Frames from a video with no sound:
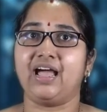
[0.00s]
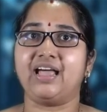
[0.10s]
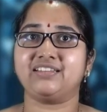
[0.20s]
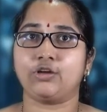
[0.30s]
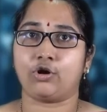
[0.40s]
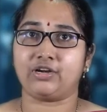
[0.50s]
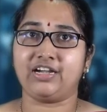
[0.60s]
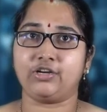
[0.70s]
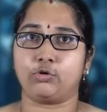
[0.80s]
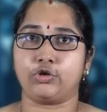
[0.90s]
As I
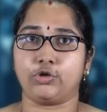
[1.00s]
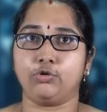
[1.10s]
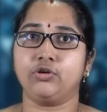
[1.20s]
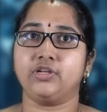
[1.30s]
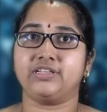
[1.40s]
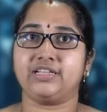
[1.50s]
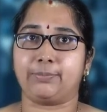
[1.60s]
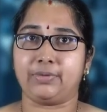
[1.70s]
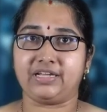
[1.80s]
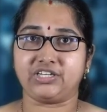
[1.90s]
already told you, the
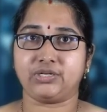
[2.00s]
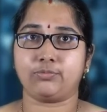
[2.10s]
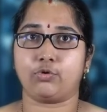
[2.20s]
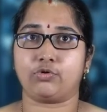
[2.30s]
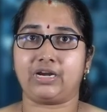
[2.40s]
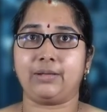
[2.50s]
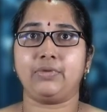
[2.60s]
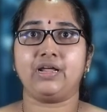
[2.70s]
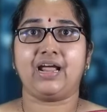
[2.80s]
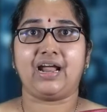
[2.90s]
application program
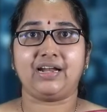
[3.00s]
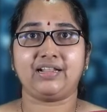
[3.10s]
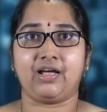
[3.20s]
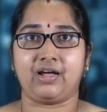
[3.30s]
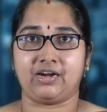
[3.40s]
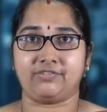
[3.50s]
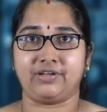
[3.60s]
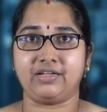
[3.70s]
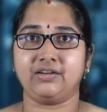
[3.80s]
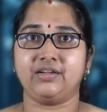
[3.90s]
and the
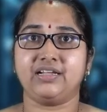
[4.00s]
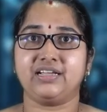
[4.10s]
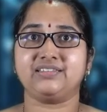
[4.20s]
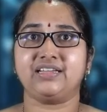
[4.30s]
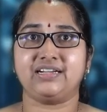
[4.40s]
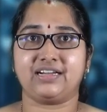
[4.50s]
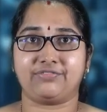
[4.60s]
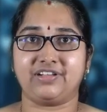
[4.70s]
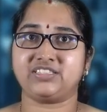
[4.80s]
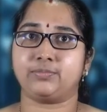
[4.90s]
hardware is
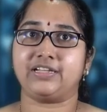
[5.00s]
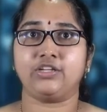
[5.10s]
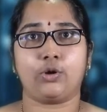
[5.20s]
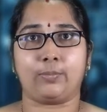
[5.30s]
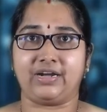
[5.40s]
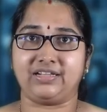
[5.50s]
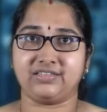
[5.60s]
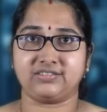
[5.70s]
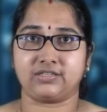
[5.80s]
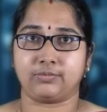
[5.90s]
interfaced by the operating
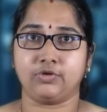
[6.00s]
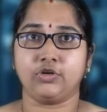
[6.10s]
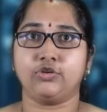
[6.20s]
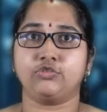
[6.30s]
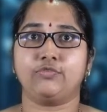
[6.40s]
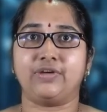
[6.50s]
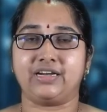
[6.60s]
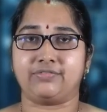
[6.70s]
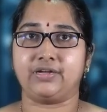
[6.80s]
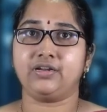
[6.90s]
system. So
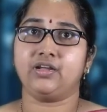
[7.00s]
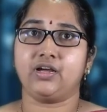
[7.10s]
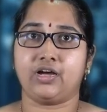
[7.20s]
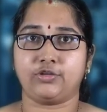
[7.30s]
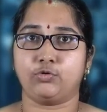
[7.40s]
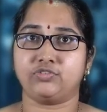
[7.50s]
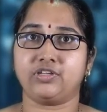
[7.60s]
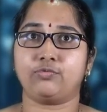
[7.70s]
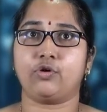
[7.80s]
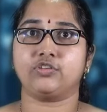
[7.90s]
whenever a
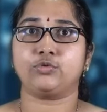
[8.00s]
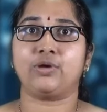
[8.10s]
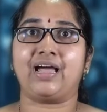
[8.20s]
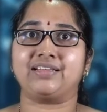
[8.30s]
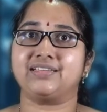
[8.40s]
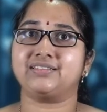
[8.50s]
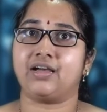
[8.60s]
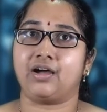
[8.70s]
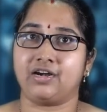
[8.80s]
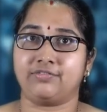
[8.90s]
user wants to access
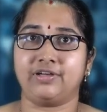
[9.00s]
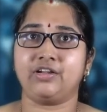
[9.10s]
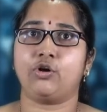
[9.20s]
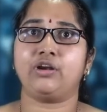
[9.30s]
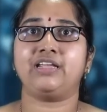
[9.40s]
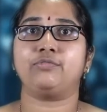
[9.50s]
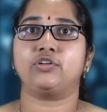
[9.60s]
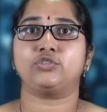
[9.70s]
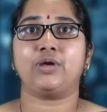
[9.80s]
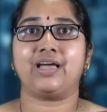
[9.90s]
a hardware or he
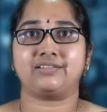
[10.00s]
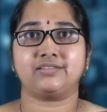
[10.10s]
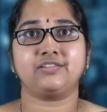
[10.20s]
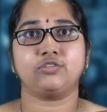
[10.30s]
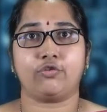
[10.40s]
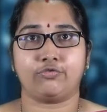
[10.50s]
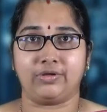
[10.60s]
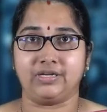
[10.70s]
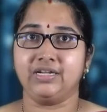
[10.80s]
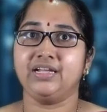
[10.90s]
wants to access a
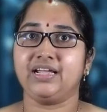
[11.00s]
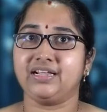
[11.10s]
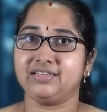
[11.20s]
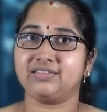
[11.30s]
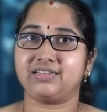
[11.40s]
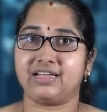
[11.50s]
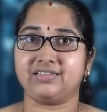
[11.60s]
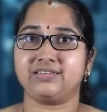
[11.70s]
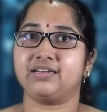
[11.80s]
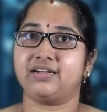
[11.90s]
software, in this
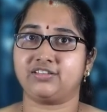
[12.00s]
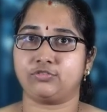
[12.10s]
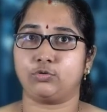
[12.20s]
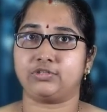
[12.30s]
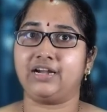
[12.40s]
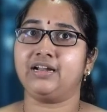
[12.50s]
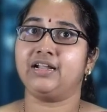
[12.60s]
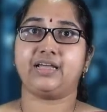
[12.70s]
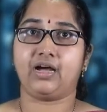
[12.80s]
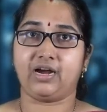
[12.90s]
case let us know that
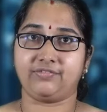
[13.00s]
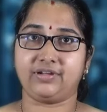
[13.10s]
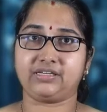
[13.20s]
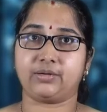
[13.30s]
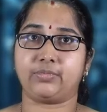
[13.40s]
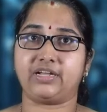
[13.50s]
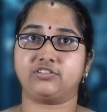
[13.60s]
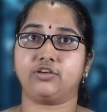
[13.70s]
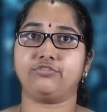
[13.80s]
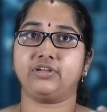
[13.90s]
the hardware
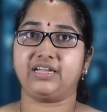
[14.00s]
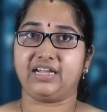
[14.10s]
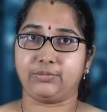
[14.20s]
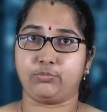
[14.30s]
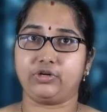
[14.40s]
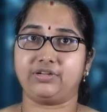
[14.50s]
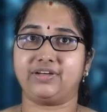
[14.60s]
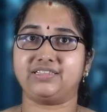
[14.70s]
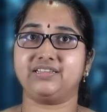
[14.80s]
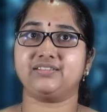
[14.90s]
combines of input
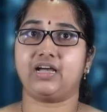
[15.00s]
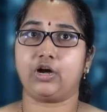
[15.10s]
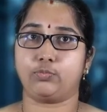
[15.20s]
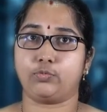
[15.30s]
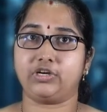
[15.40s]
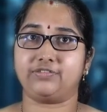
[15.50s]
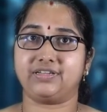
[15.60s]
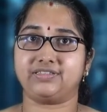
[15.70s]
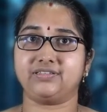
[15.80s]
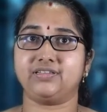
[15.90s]
devices, output
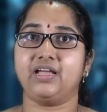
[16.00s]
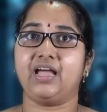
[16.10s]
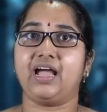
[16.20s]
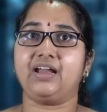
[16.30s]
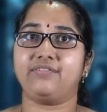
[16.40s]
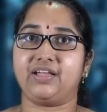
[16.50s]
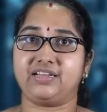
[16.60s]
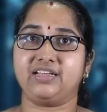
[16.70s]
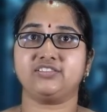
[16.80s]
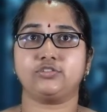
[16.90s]
devices and
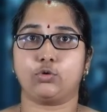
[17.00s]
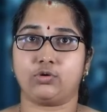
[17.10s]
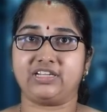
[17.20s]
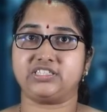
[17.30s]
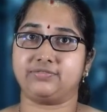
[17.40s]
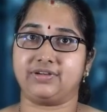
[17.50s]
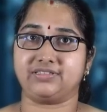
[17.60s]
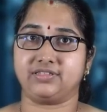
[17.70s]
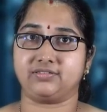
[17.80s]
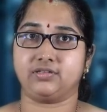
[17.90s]
various storage
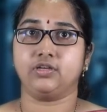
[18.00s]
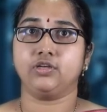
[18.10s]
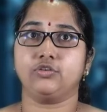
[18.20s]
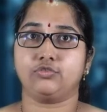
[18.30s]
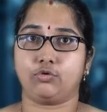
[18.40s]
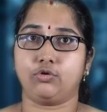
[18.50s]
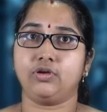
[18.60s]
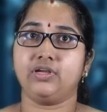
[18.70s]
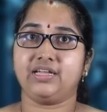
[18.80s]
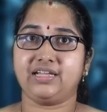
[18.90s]
devices.
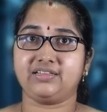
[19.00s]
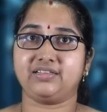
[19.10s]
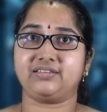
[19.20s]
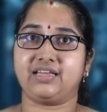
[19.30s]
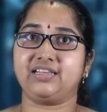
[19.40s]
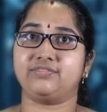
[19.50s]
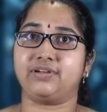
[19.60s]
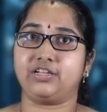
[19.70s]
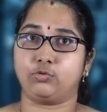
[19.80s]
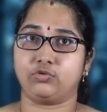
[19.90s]
So in this case,
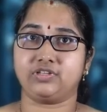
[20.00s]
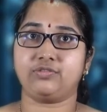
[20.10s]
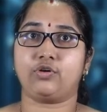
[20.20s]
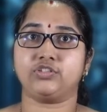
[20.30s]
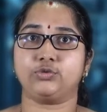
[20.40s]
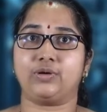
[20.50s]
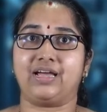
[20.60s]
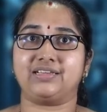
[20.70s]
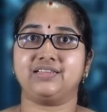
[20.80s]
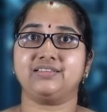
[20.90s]
when a user wants to
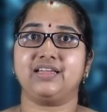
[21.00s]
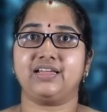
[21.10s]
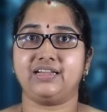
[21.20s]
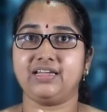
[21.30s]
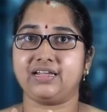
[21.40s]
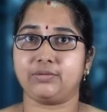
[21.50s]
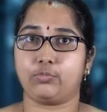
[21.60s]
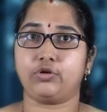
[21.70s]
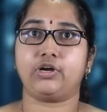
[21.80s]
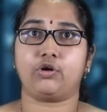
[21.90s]
access any
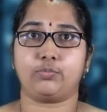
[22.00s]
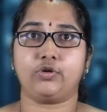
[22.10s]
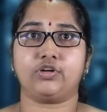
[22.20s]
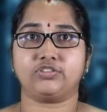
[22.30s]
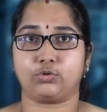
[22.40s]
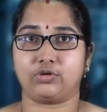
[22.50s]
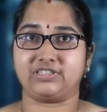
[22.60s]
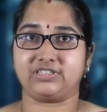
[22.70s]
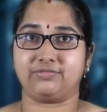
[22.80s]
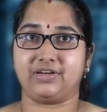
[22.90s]
input, output or
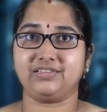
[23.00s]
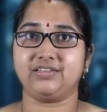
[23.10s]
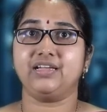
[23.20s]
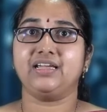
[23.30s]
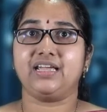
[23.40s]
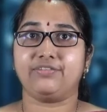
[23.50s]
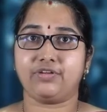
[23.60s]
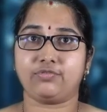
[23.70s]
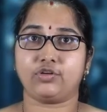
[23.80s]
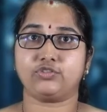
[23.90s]
storage device,
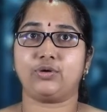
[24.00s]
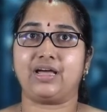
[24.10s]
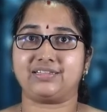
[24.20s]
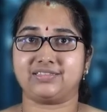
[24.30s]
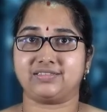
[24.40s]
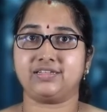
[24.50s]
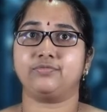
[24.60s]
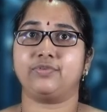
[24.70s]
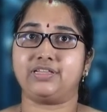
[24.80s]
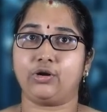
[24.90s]
if he wants to access it
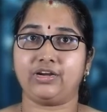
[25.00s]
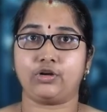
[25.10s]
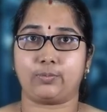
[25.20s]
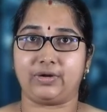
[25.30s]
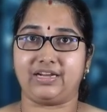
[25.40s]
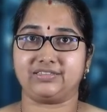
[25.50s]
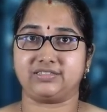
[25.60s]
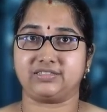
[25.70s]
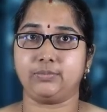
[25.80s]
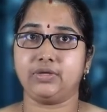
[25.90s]
without an operating
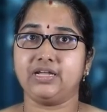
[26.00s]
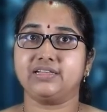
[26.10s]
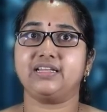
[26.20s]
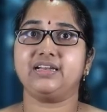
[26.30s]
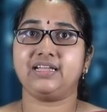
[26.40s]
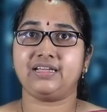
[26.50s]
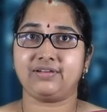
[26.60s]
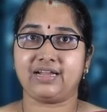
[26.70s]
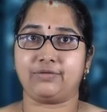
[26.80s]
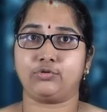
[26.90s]
system, then he
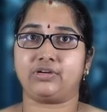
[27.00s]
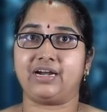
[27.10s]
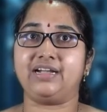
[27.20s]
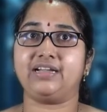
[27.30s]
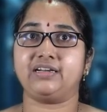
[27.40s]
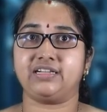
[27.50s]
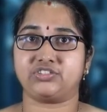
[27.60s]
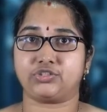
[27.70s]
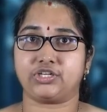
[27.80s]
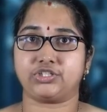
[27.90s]
will have to write an
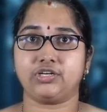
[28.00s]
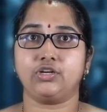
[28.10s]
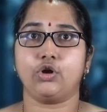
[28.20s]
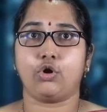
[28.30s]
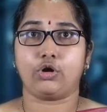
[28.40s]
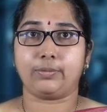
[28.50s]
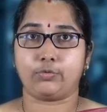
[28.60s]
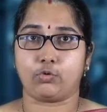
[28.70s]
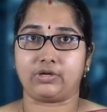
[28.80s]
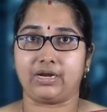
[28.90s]
instruction or a
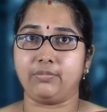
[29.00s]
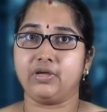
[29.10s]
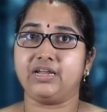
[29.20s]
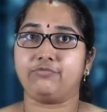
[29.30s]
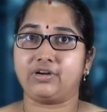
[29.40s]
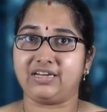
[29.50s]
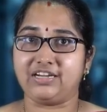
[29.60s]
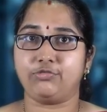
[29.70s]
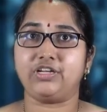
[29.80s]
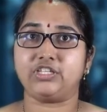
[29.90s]
program for
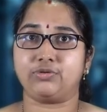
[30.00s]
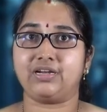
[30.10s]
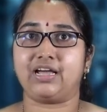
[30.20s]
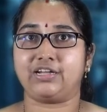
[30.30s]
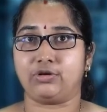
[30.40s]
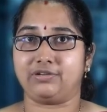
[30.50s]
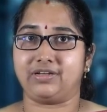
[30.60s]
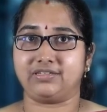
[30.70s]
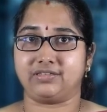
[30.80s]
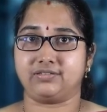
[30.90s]
individual I/O
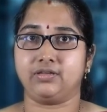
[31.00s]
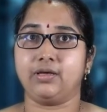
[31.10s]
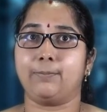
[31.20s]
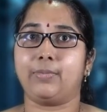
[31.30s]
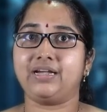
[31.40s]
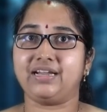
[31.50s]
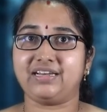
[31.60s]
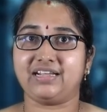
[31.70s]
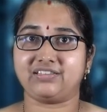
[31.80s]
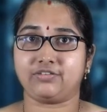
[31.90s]
devices. But
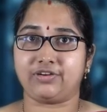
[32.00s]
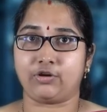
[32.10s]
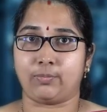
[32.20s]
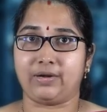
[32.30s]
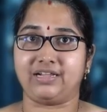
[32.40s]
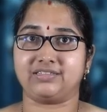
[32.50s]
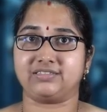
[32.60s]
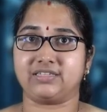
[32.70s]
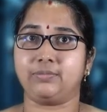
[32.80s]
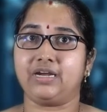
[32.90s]
in case of an operating
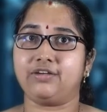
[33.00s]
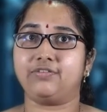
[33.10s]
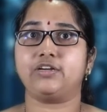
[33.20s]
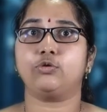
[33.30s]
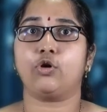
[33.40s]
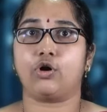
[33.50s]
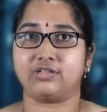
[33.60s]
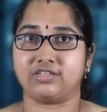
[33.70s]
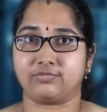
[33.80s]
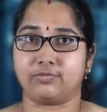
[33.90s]
system, it will do
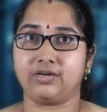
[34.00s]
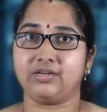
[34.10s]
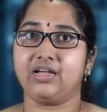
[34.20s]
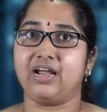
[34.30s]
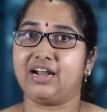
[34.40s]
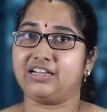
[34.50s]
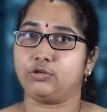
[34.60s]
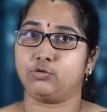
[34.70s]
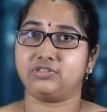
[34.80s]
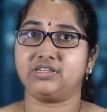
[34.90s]
all this work and
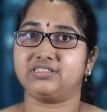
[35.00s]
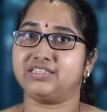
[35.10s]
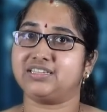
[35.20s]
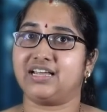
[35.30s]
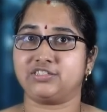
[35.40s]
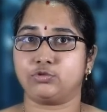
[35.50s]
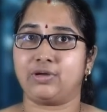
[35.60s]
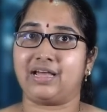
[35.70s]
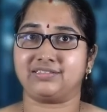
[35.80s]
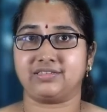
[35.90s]
the user just has
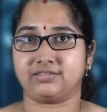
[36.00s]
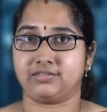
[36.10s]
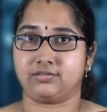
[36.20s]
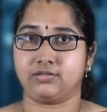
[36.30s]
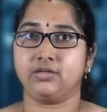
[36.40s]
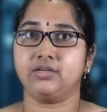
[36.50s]
to access it.